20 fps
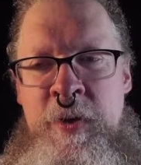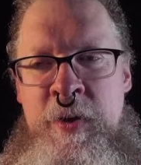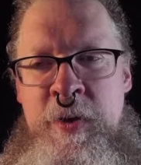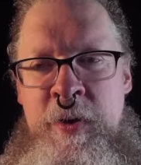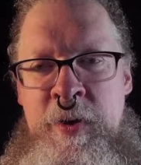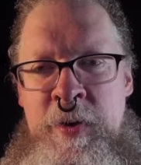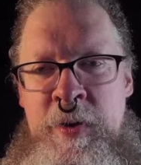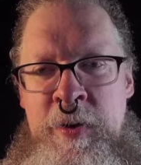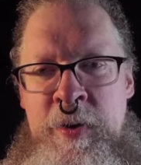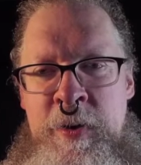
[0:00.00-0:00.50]

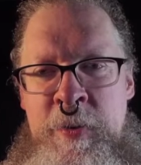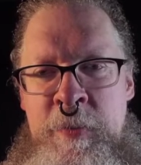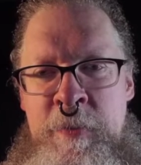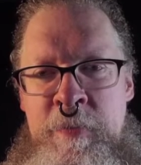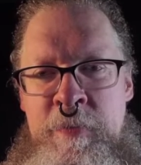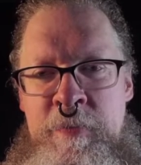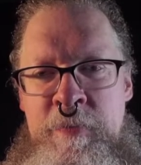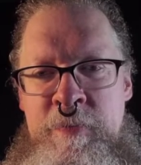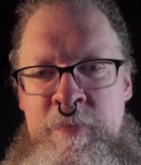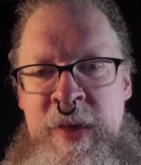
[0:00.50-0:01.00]
Um,
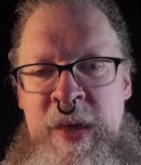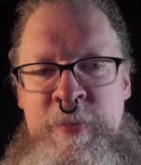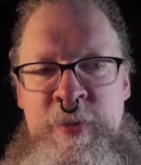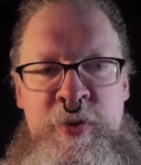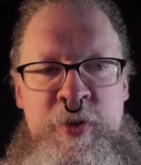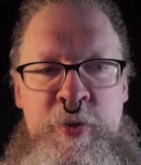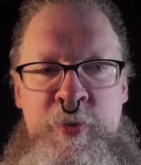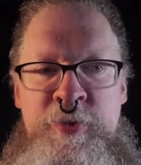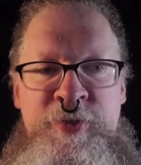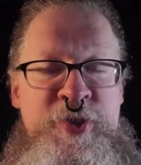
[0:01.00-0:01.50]
maybe
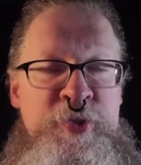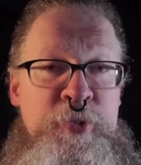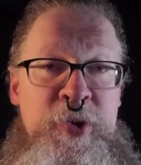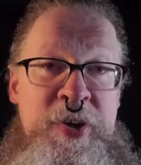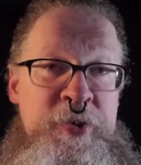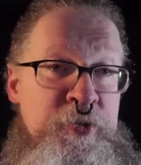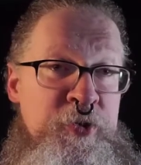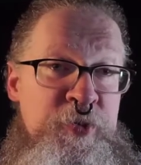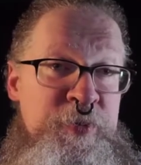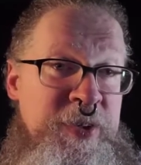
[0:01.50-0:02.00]
there was a
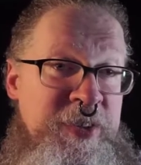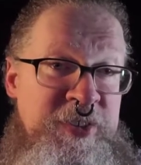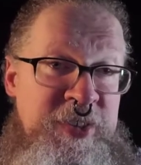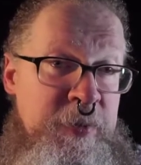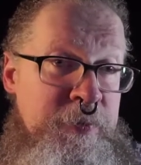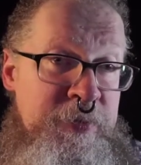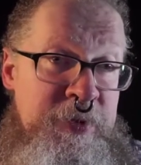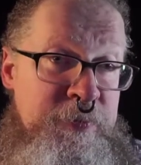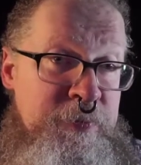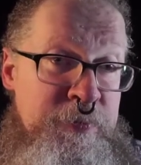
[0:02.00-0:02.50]
rec room at
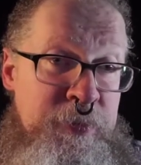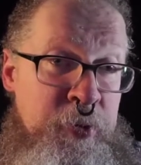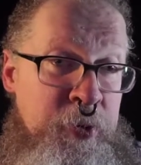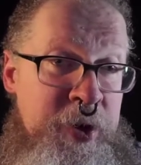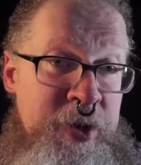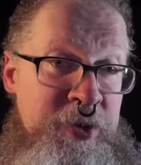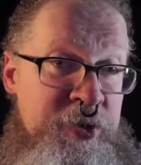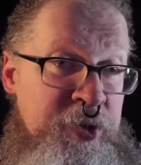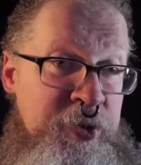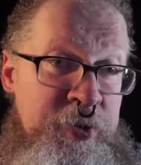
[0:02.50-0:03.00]
some
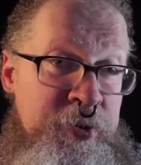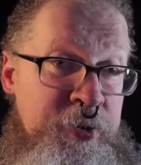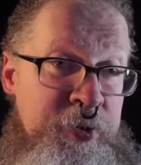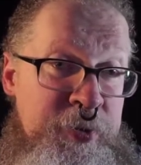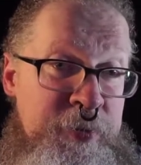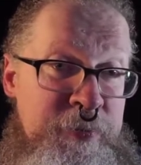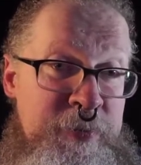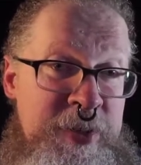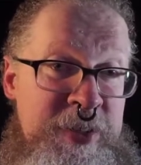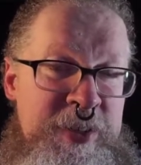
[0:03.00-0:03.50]
point
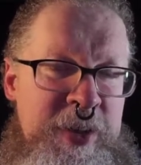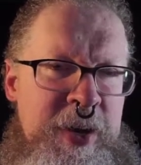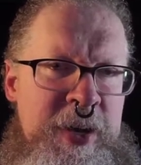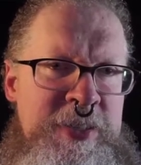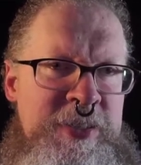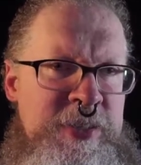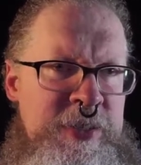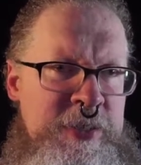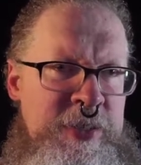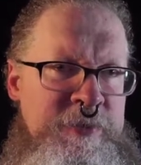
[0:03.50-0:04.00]
too,
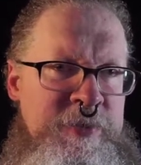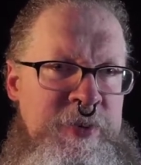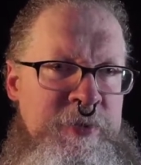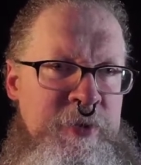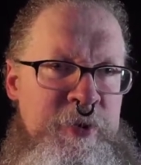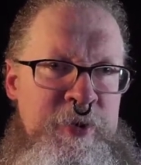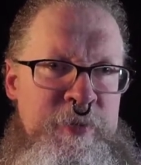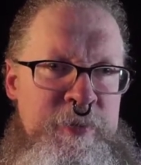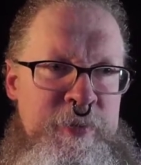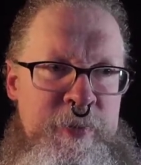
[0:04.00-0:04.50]
besides the living
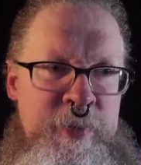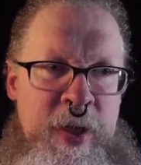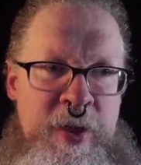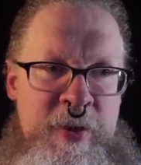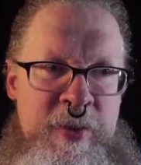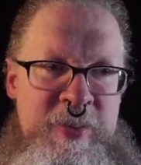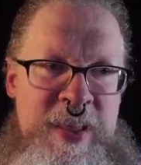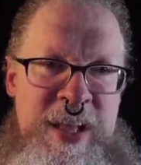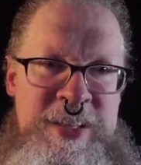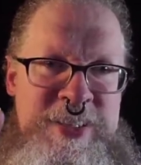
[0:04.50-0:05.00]
room,
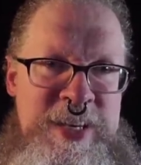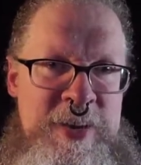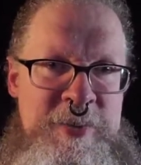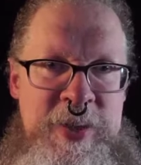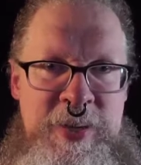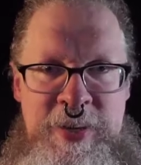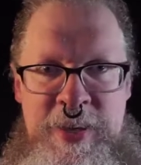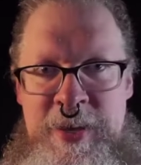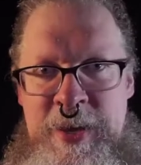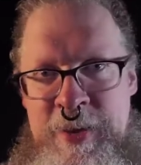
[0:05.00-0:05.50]
and that's how
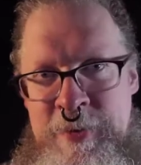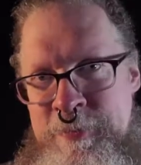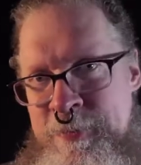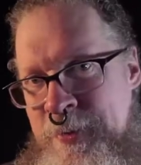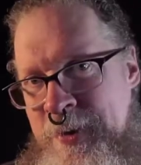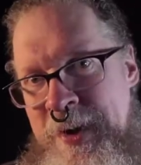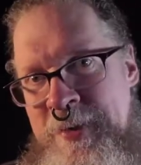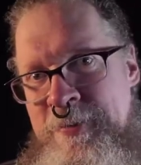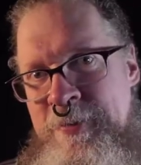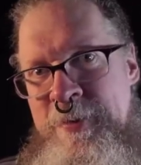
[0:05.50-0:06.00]
they did it,
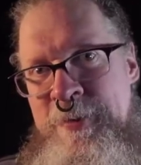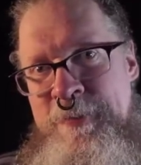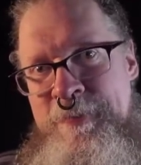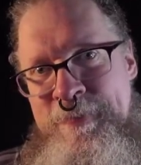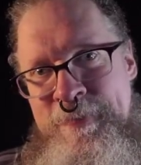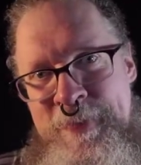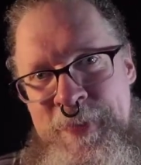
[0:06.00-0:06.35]
whatever.